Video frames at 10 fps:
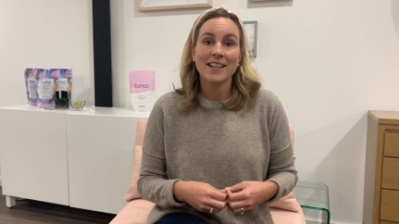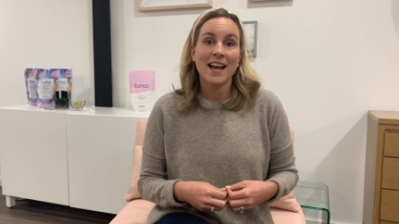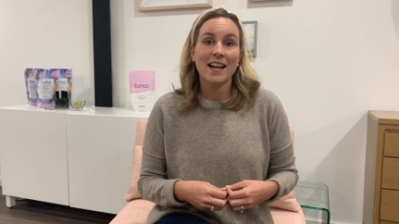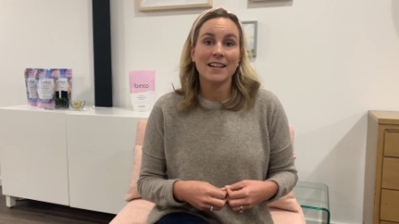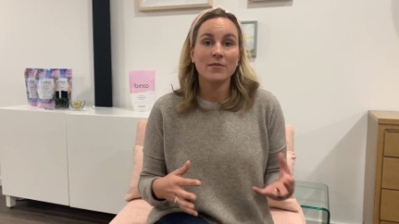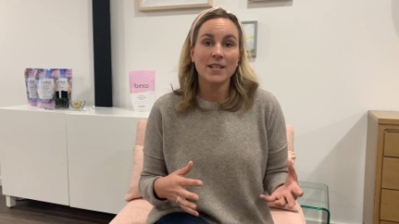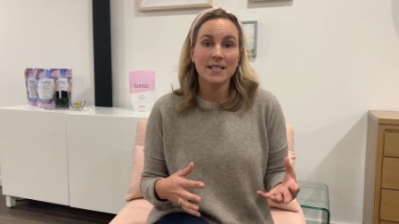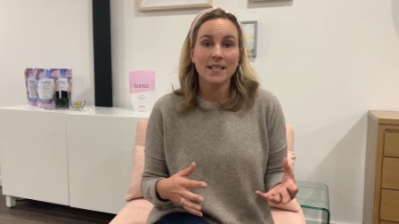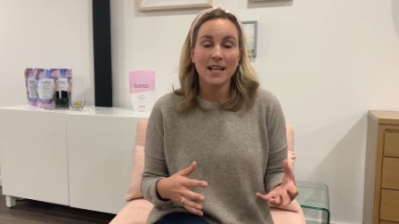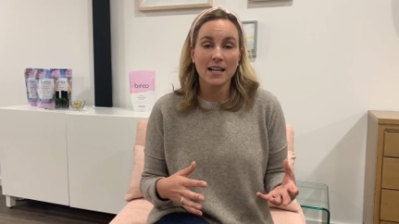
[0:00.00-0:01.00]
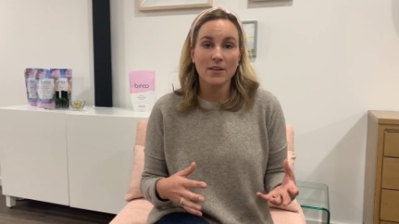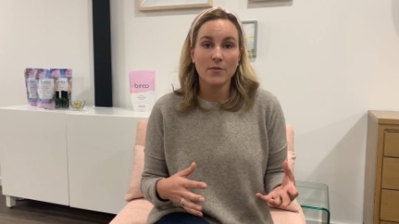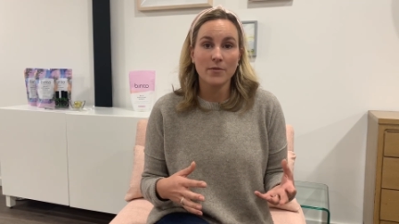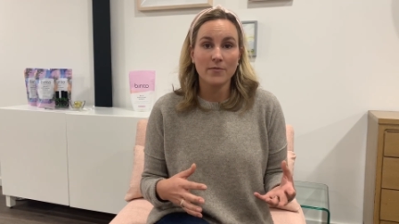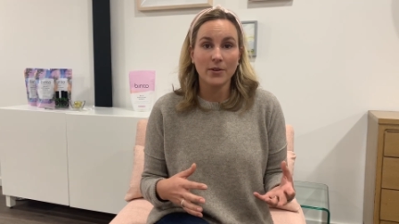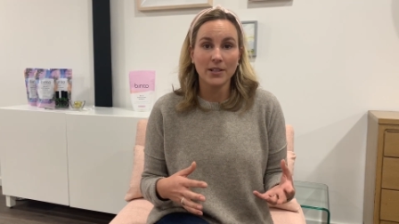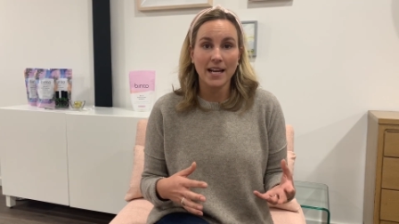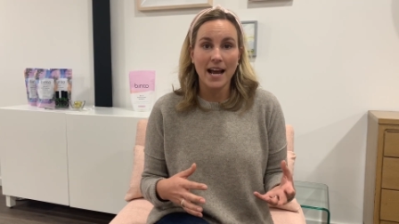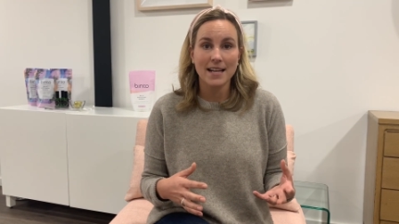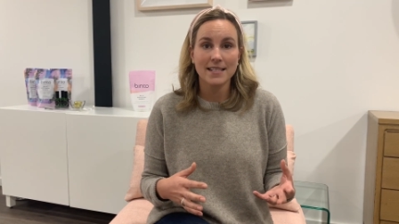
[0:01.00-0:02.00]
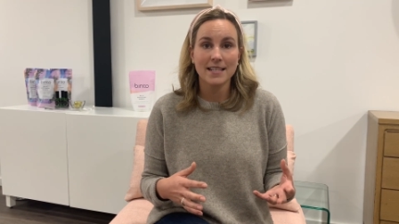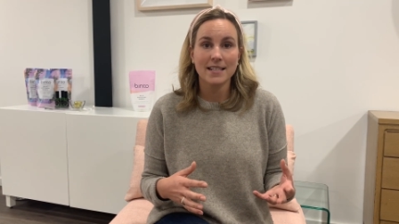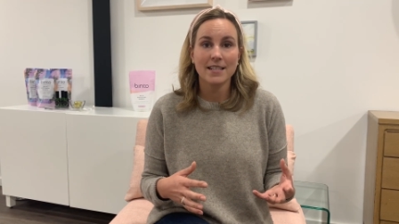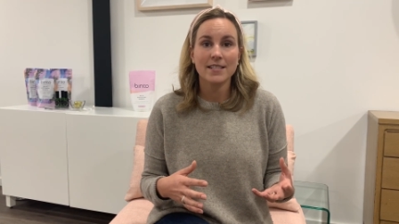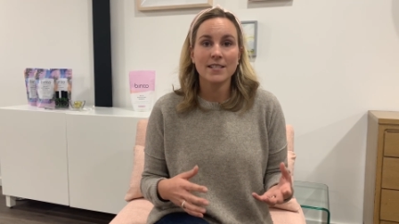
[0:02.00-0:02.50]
than the synthetic form folic acid.